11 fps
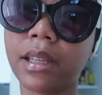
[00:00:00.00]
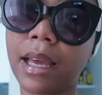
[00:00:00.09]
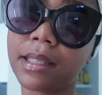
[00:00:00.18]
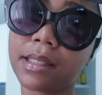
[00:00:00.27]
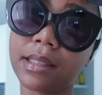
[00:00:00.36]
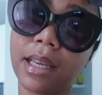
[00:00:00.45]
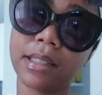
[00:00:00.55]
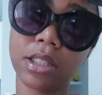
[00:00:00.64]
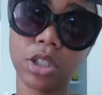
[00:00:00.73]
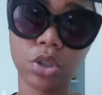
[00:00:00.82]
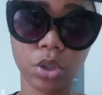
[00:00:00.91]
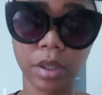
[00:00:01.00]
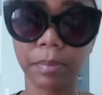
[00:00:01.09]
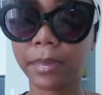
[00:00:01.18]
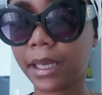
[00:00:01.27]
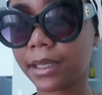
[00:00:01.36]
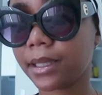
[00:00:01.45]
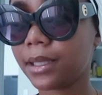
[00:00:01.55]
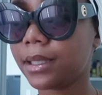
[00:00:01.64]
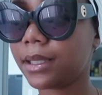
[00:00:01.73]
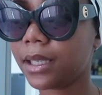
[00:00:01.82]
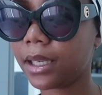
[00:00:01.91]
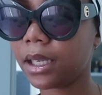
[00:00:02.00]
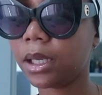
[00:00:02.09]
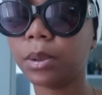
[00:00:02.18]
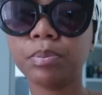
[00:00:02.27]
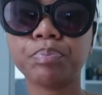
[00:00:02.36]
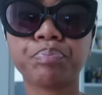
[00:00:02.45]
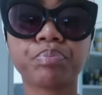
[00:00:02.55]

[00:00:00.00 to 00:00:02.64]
that's the drip, that's the tea.